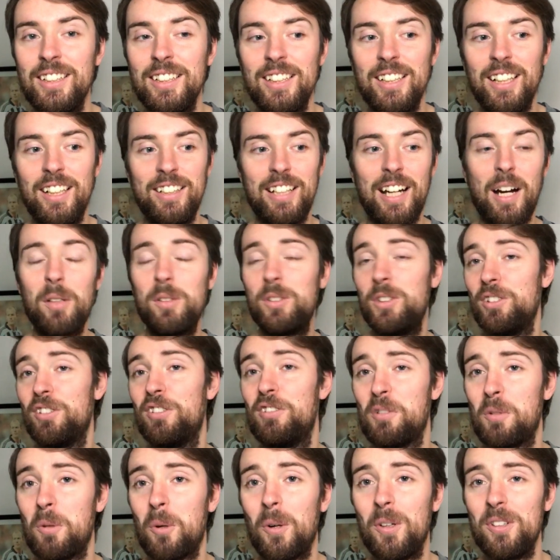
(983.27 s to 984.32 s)
And how do you
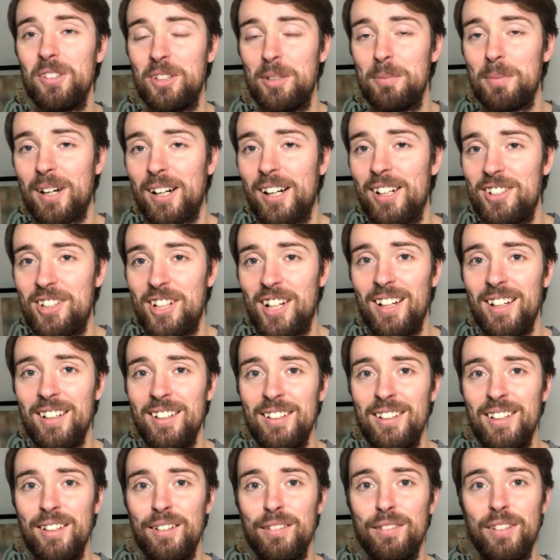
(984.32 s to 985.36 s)
reward your manager
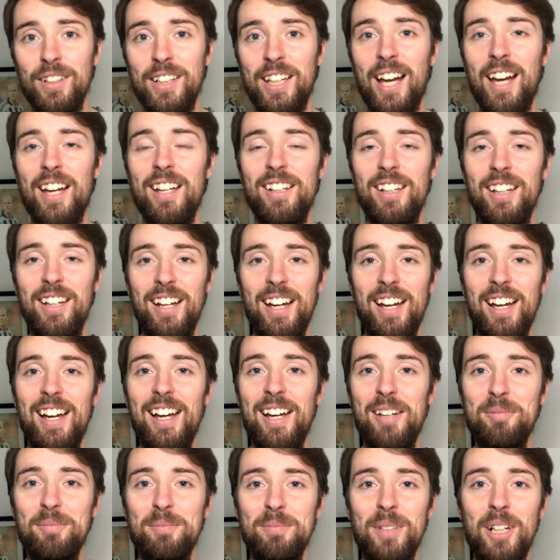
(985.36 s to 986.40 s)
for getting
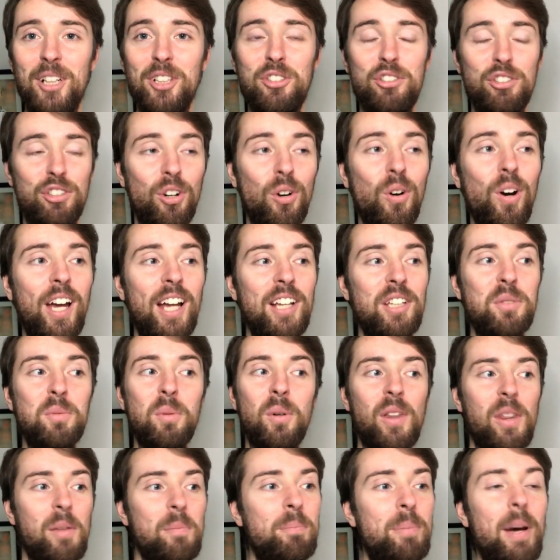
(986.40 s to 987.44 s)
a draw against one
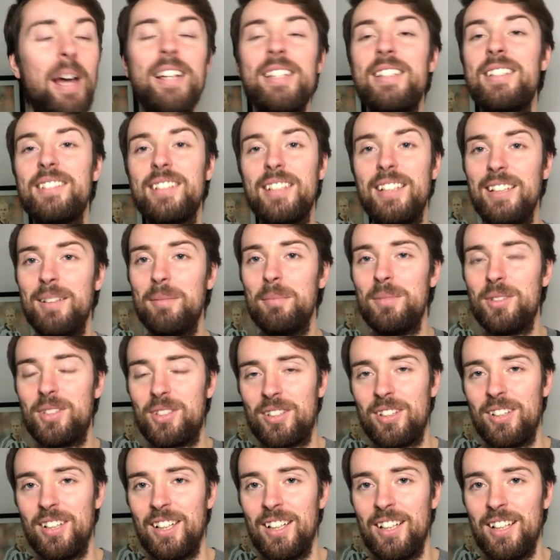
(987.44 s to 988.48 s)
of the best teams
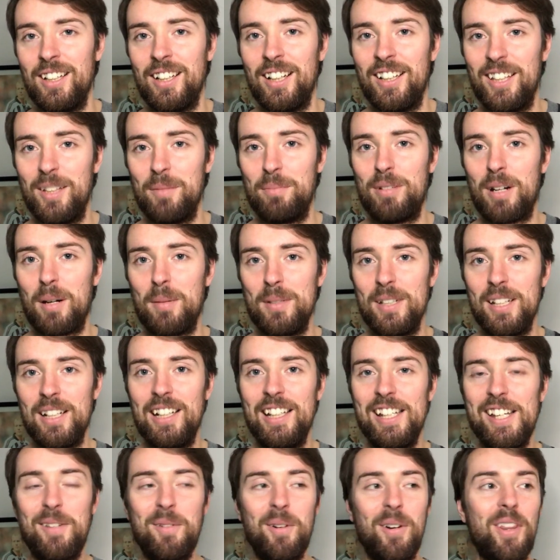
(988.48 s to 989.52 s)
in the Premier
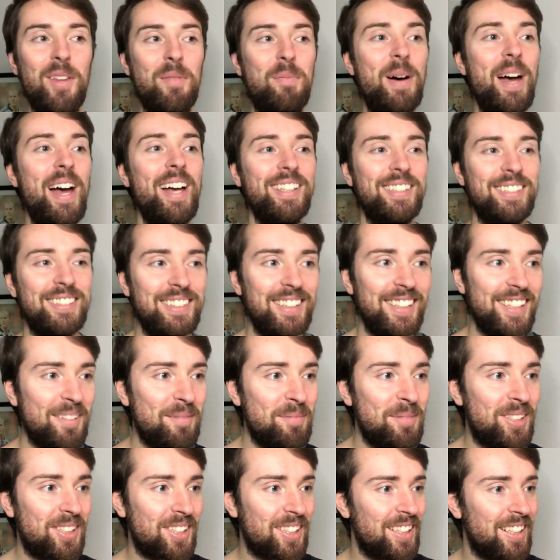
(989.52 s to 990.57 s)
League, one of the best
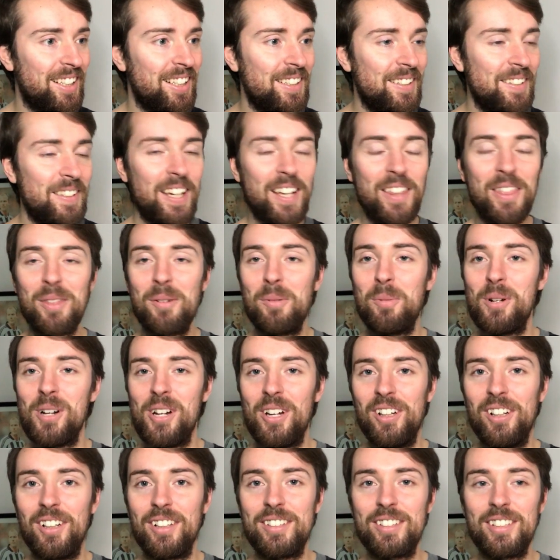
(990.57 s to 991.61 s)
teams in the
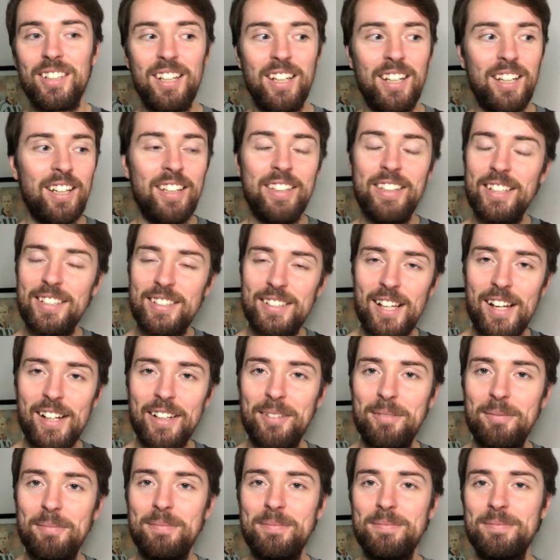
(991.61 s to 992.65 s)
world? You sack
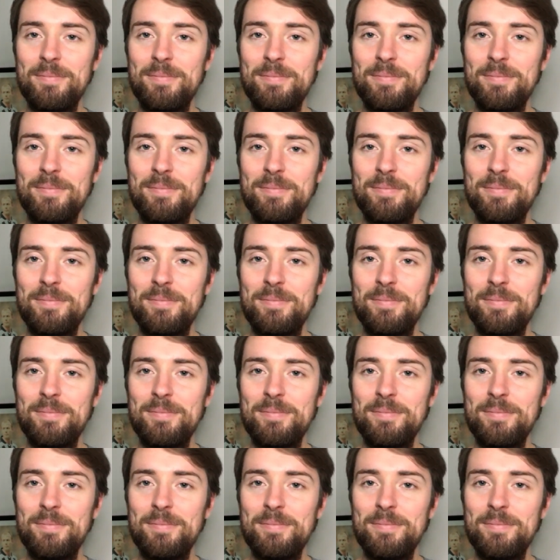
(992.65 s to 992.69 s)
them.